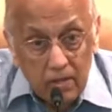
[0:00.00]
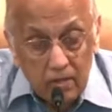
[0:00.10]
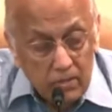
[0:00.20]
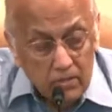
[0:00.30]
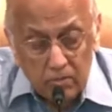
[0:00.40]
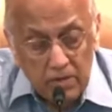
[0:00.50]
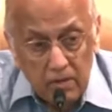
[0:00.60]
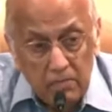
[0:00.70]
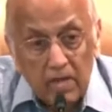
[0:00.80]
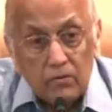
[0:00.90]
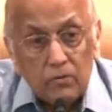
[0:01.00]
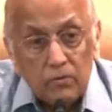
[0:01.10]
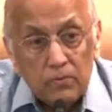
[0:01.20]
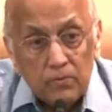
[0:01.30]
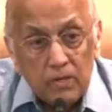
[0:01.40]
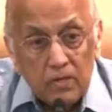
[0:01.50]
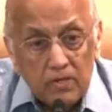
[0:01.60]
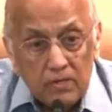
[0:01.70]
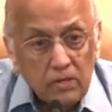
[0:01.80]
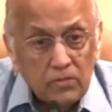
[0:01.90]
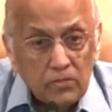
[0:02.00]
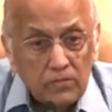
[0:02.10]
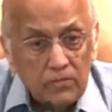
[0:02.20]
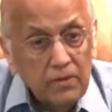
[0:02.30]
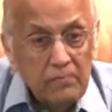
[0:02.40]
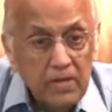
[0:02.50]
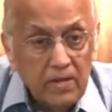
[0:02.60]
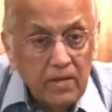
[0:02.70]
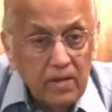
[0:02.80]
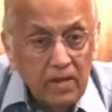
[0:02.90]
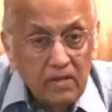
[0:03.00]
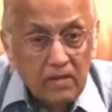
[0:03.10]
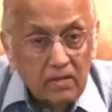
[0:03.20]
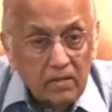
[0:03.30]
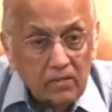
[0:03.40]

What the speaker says: There are so many men who talk so flippantly and